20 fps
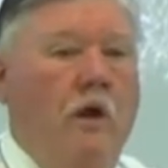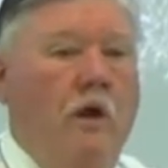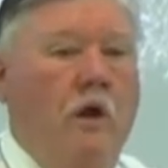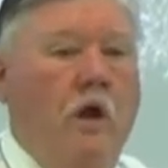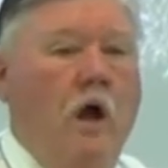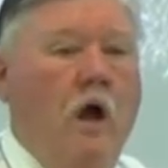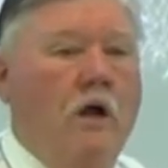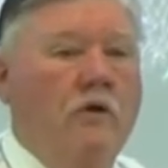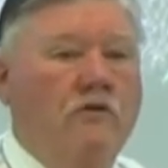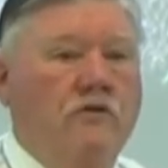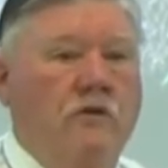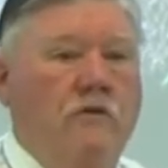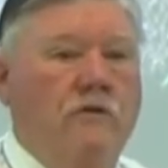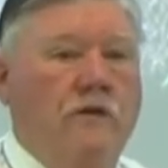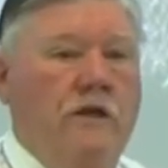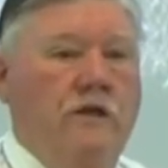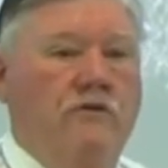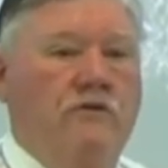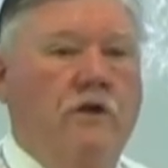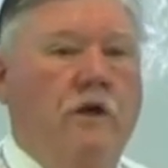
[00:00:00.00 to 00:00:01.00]
loss of
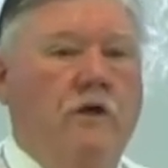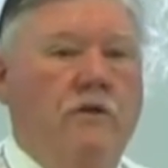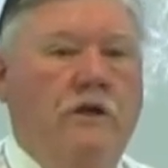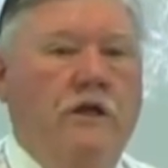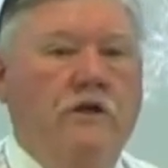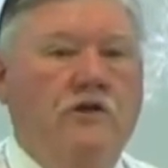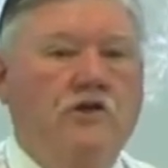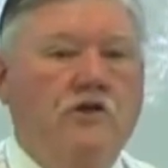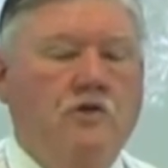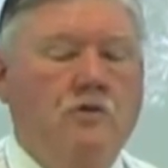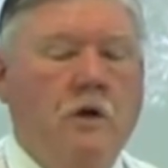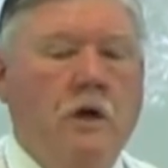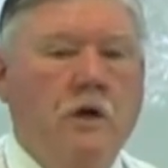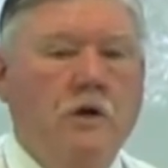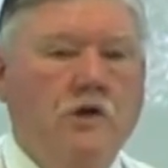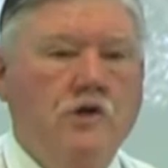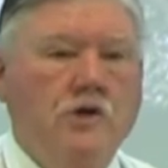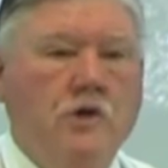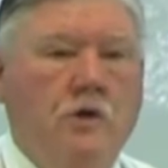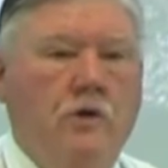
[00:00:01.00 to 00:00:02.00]
these, these
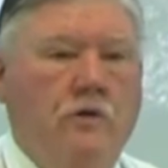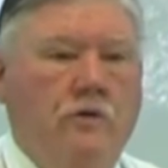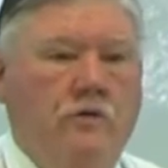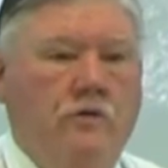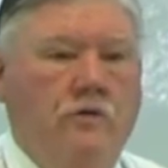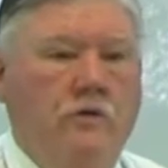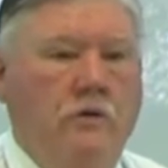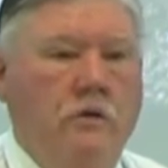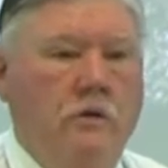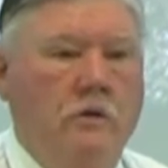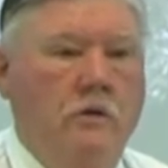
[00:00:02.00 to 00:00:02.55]
structures.